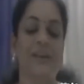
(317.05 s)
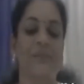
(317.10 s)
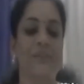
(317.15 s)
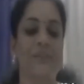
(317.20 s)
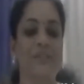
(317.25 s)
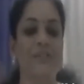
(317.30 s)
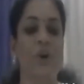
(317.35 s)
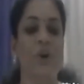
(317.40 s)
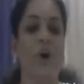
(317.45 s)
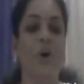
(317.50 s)

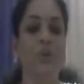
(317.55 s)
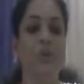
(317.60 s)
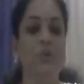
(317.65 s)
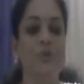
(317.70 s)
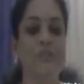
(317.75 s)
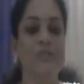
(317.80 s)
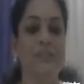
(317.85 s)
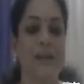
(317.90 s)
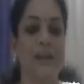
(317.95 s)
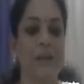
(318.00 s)
we saw
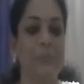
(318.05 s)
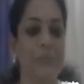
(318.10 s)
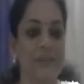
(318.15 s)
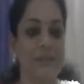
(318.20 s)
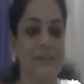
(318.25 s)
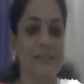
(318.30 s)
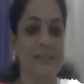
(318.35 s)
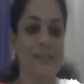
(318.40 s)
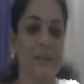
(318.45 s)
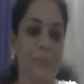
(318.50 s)
those
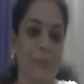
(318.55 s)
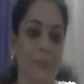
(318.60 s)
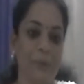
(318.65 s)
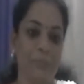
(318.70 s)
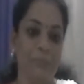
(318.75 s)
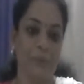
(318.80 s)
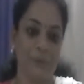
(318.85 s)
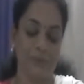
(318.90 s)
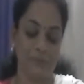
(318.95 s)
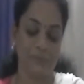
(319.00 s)
culprits in the
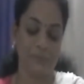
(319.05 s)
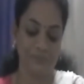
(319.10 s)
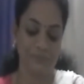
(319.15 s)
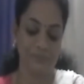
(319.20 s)
paper.